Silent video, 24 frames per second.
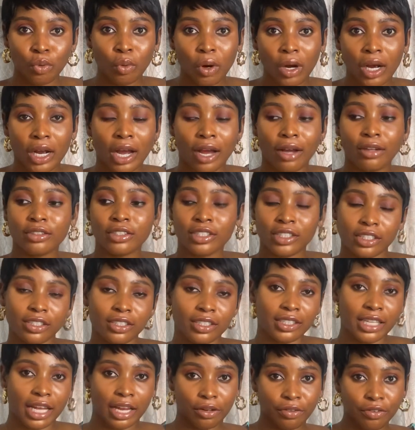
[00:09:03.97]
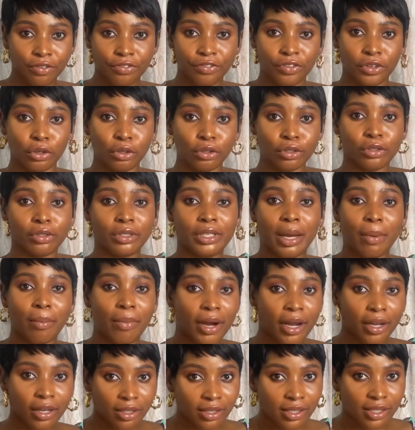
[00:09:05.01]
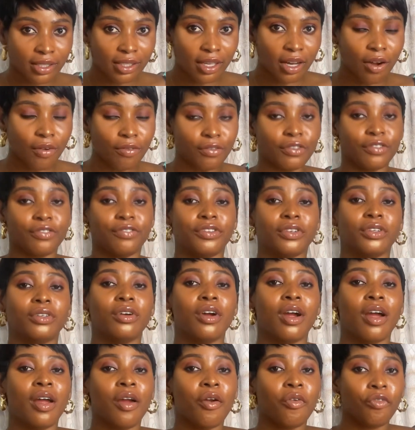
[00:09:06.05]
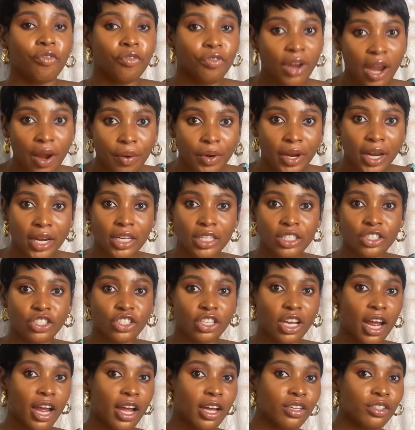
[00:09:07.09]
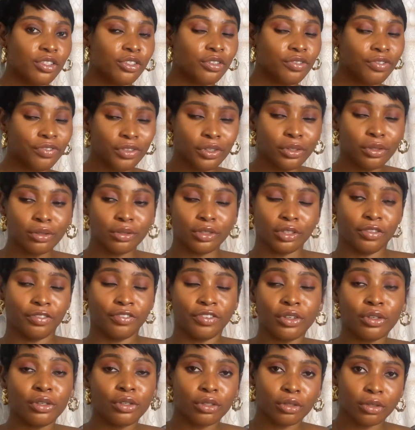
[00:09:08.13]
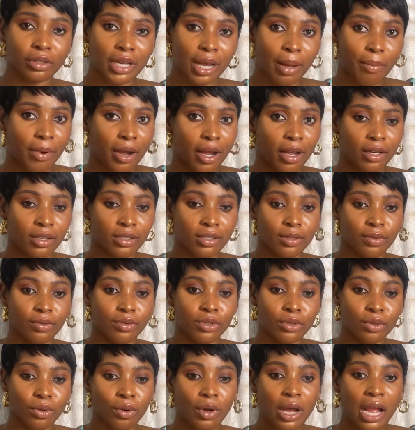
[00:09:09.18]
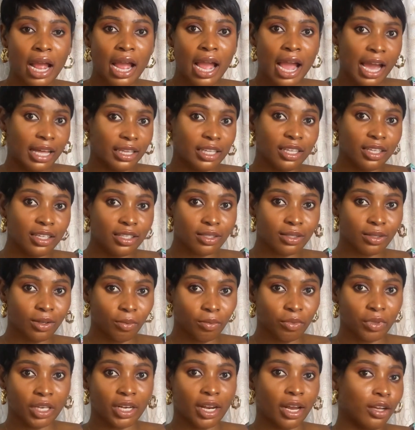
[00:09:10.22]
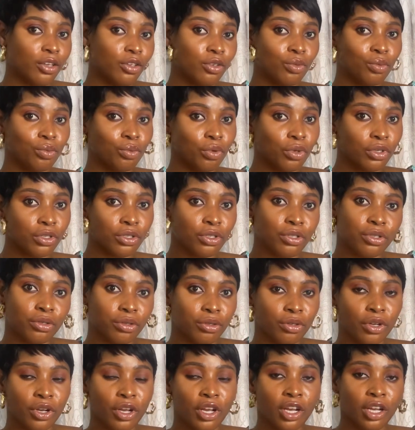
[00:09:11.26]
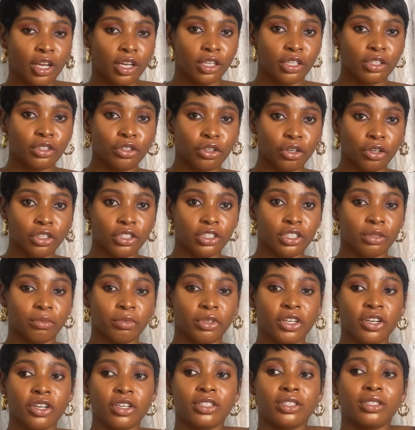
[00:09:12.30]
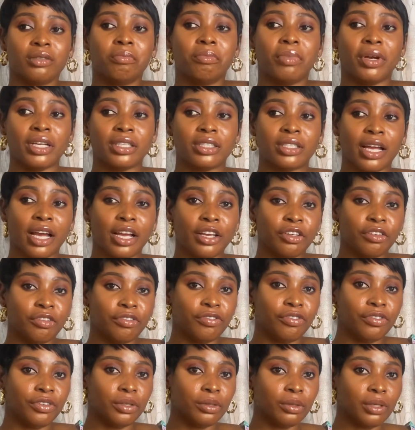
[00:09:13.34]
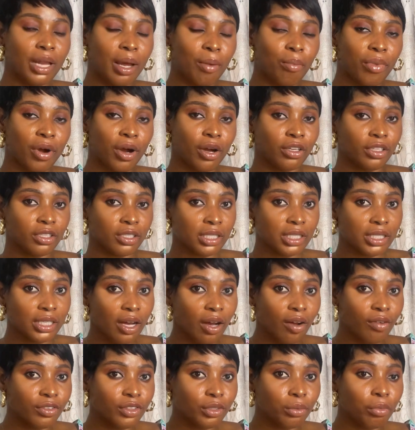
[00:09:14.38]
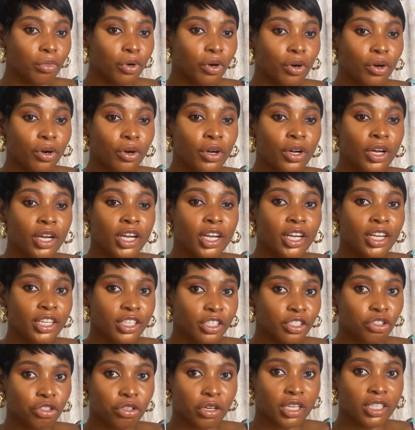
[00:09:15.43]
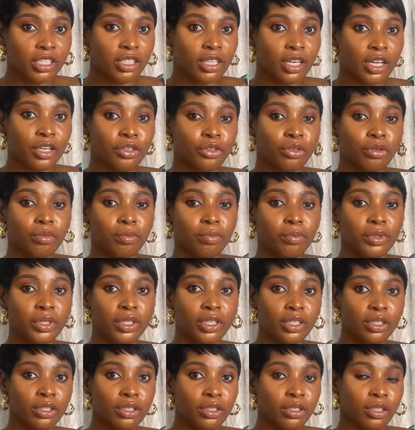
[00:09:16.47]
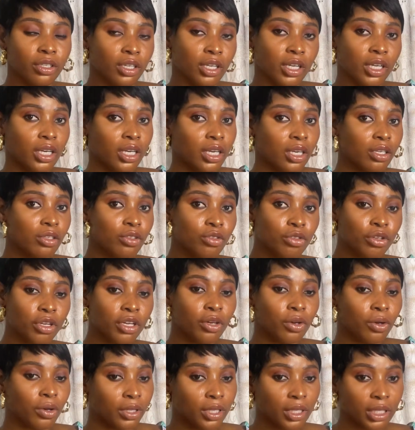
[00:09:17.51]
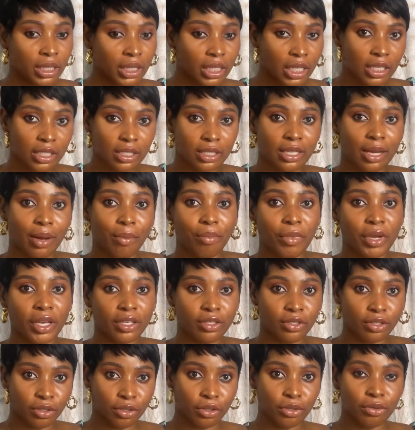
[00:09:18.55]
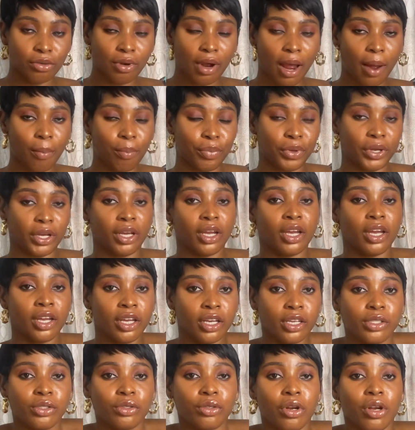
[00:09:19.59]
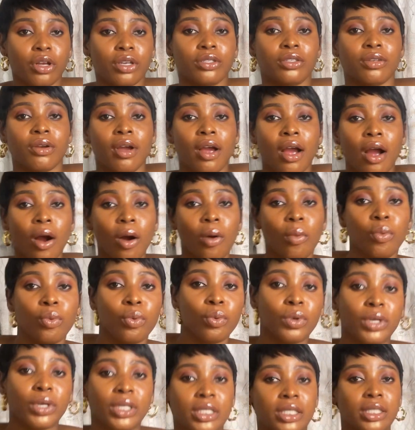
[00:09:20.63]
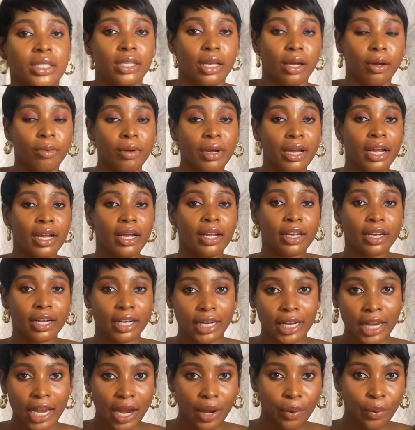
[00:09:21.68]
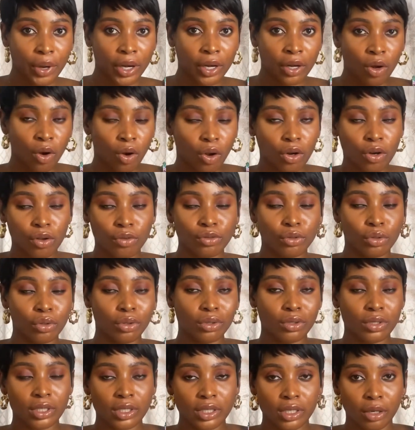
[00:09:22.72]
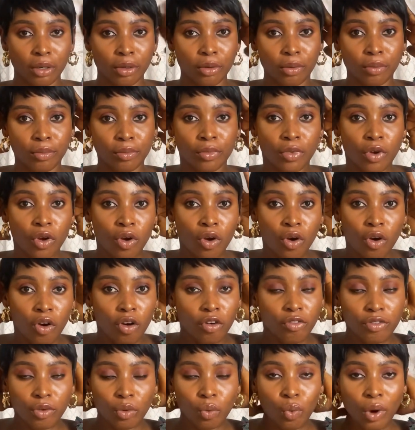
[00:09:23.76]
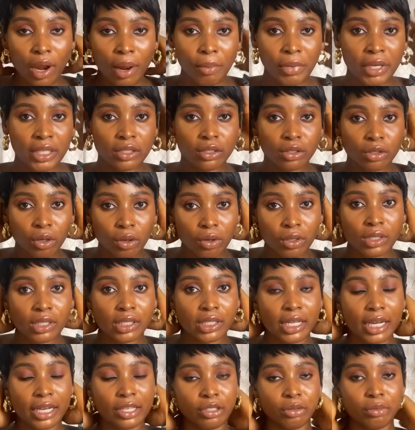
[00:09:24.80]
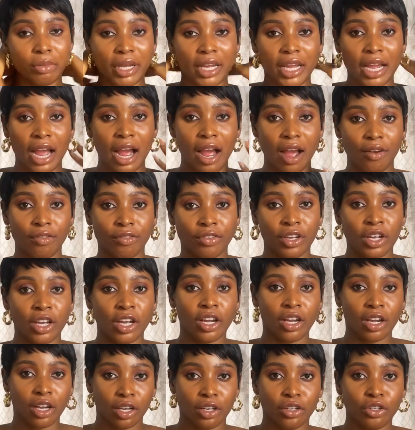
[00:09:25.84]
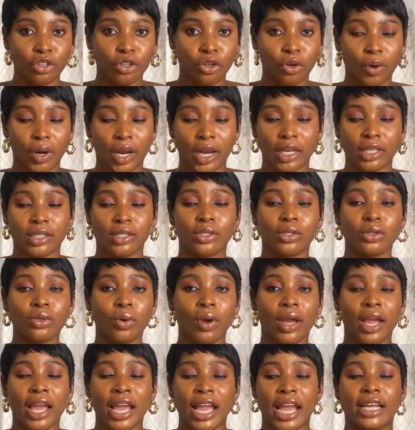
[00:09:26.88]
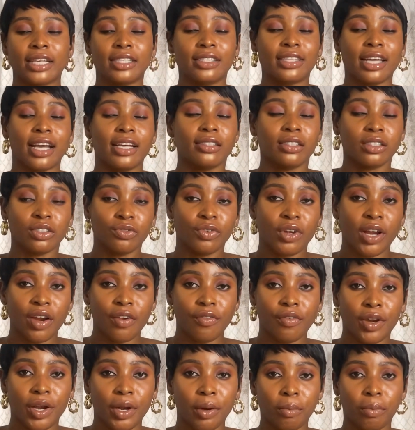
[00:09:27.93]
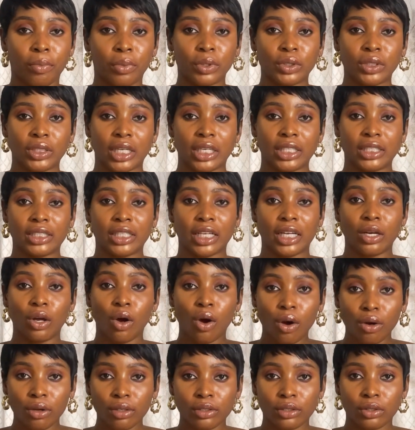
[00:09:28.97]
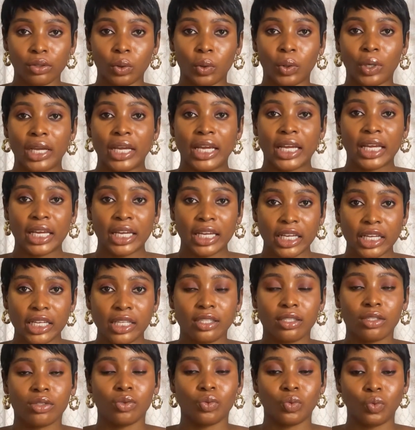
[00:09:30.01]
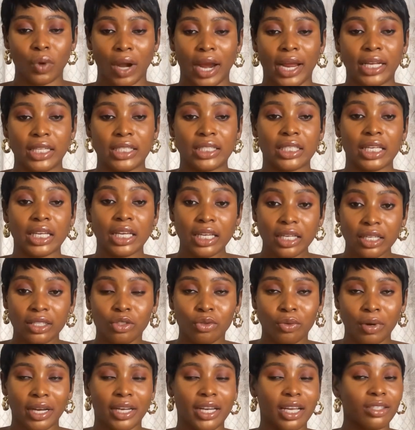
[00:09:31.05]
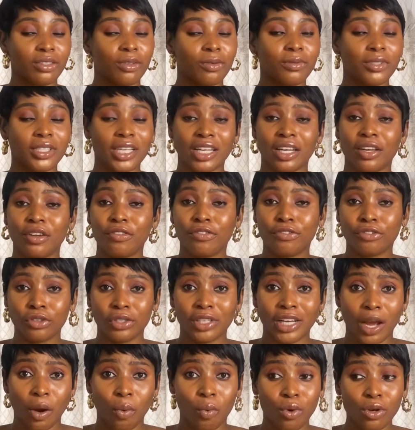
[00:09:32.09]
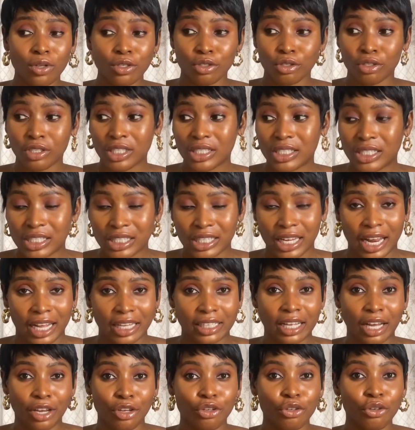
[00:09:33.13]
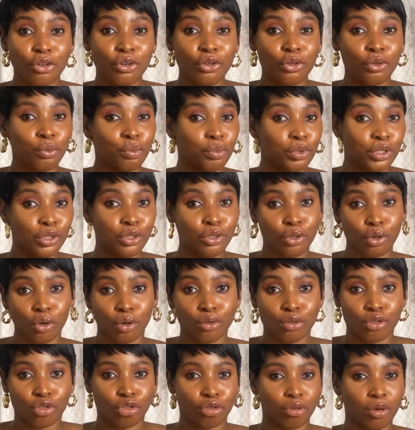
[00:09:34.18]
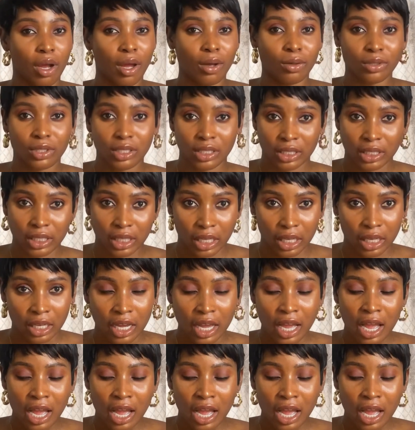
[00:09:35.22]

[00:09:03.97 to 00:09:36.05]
work out you just start to feel good about yourself you feel very energized you feel you feel good about yourself so i think it's something that you want to indulge in because the best better you feel about yourself, the more interested you'll be in doing other things that makes you happy. It will also help with um, clearing all of those um, overwhelming thoughts that you may have in your head. So exercise is very, very important. Then also eat right eat right there's some certain food that once you eat it's like that you know you'll be dull throughout the day